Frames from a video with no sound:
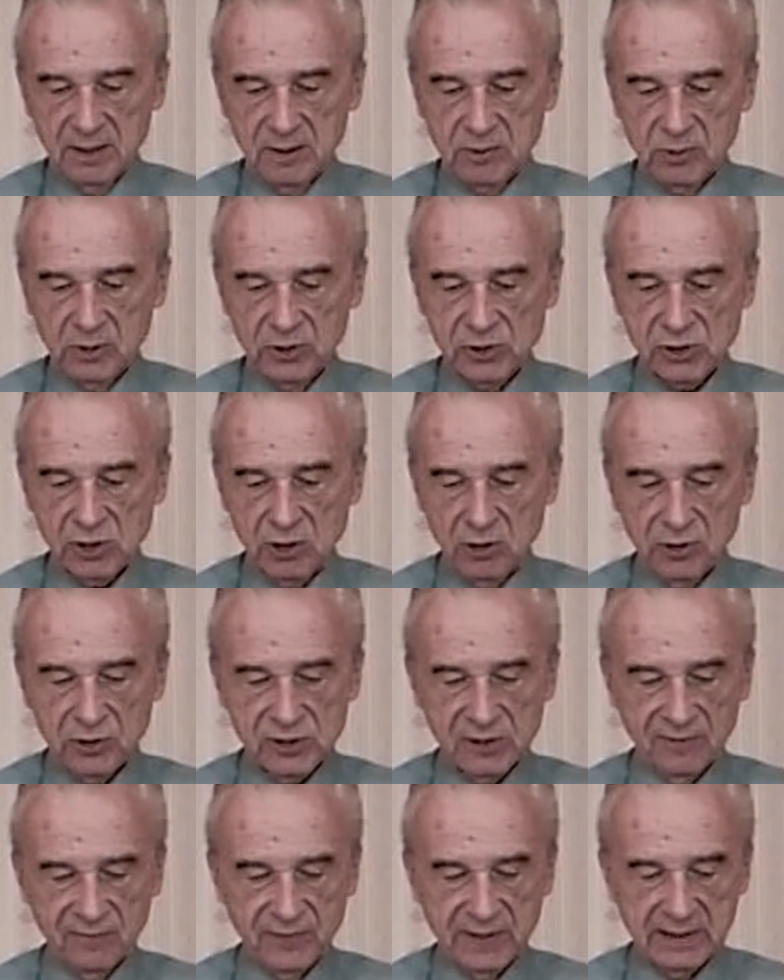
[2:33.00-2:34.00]
What is
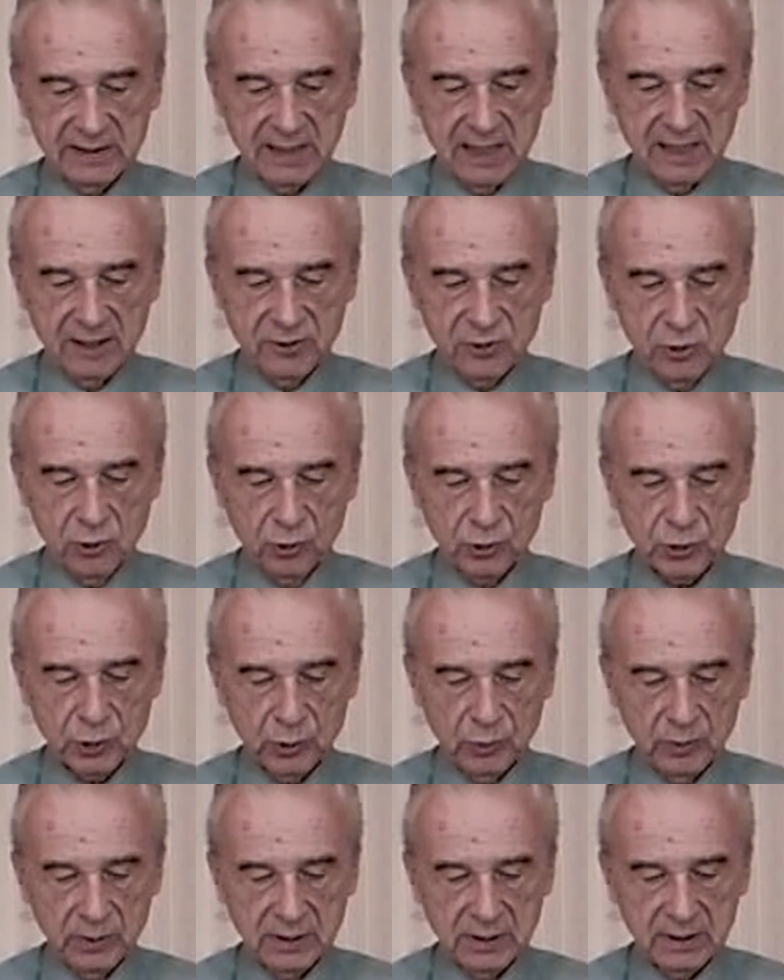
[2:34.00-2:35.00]
also very
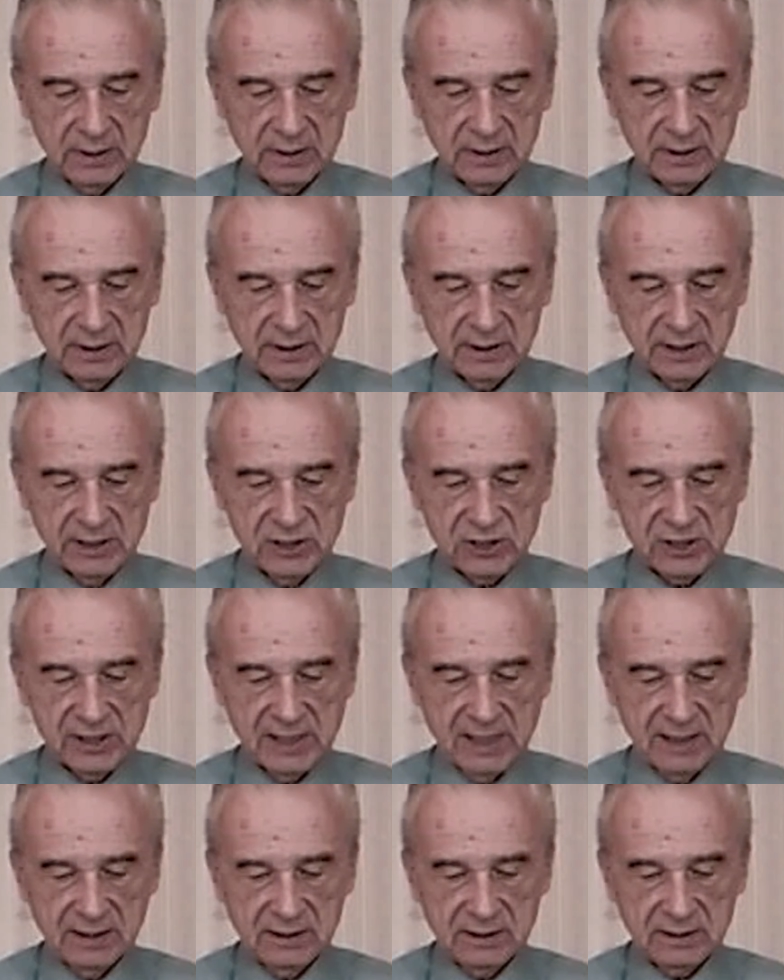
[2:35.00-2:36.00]
unusual is
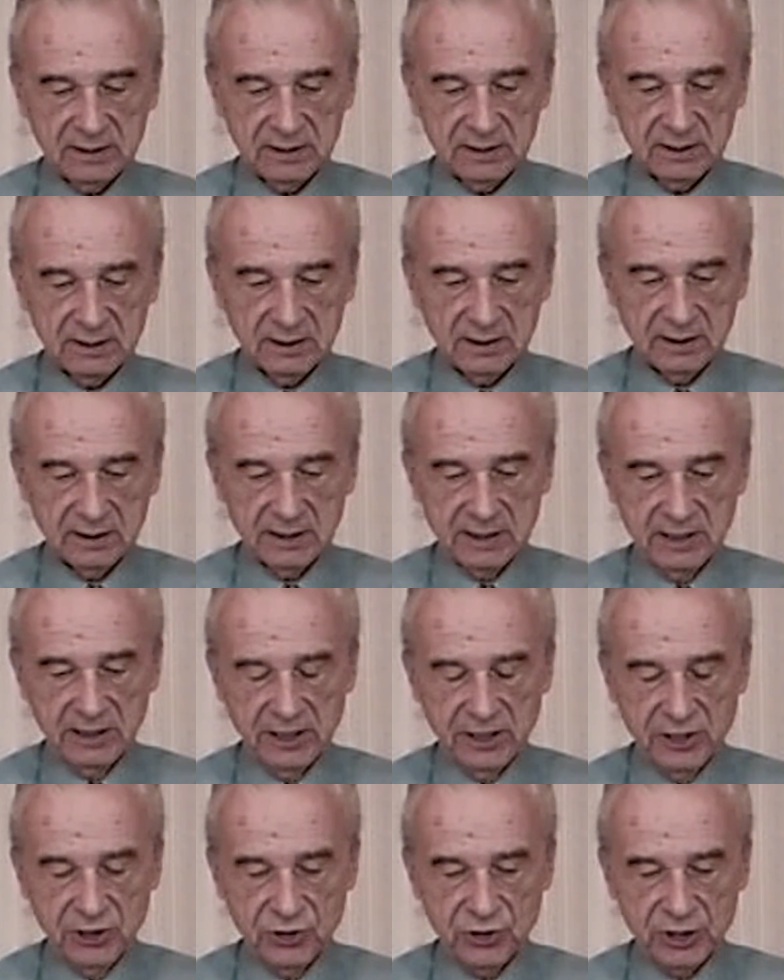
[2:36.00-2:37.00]
that in
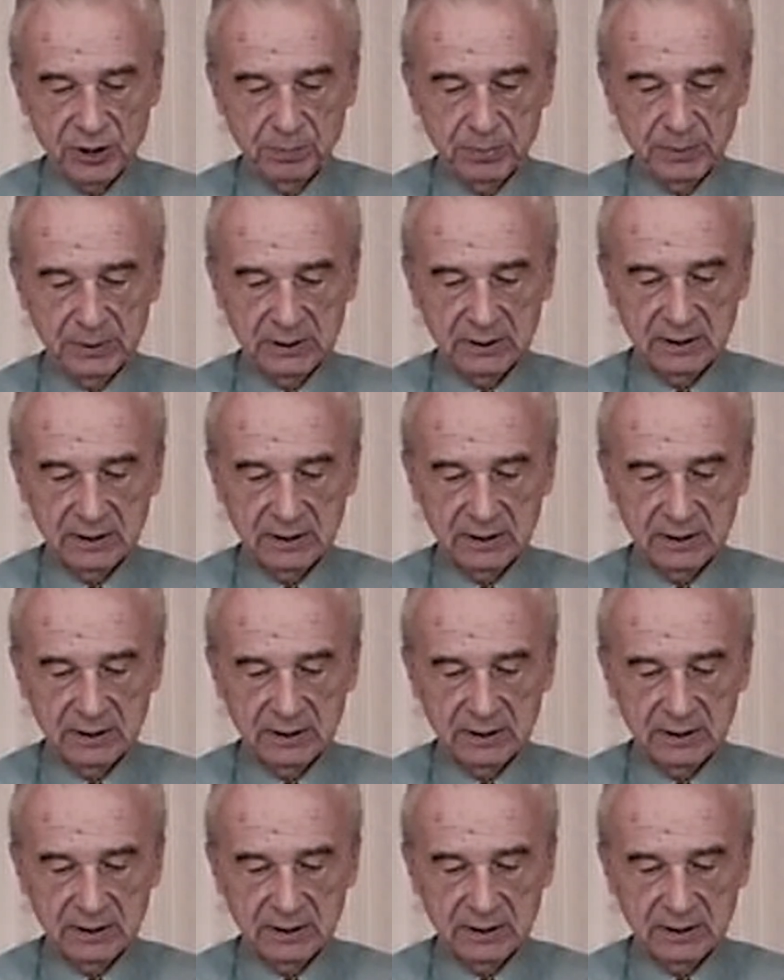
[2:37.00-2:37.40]
Egypt,